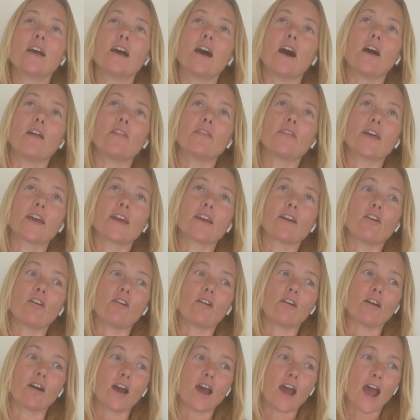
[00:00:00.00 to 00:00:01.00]
and they
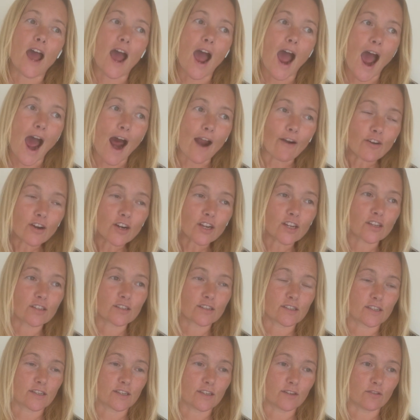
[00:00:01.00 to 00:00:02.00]
are
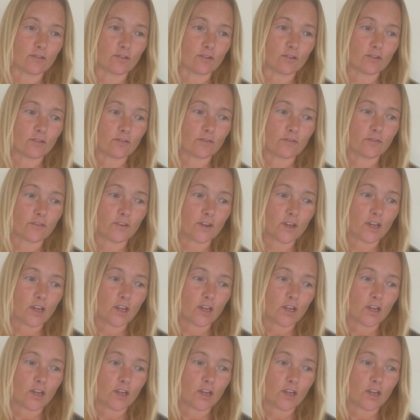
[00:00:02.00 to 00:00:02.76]
arrogant enough